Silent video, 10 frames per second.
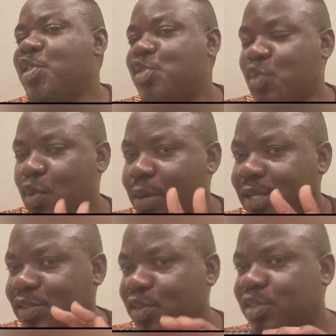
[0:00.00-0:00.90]
So what we're
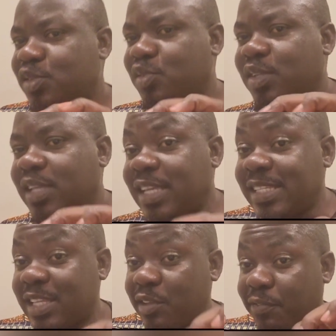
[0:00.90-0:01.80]
discussing today
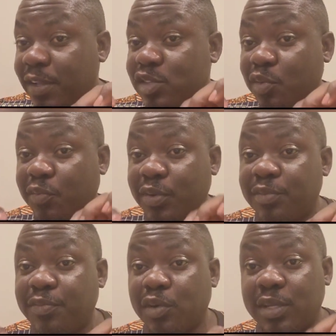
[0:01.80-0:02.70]
is the effects of
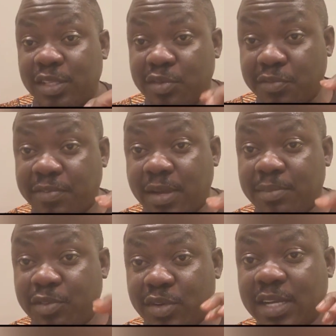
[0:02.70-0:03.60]
rainfall in your
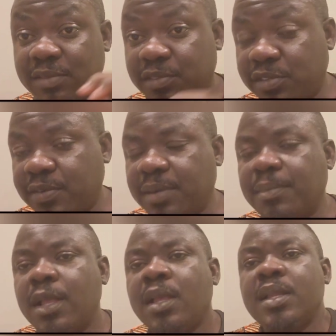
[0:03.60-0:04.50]
farm, your catfish farm.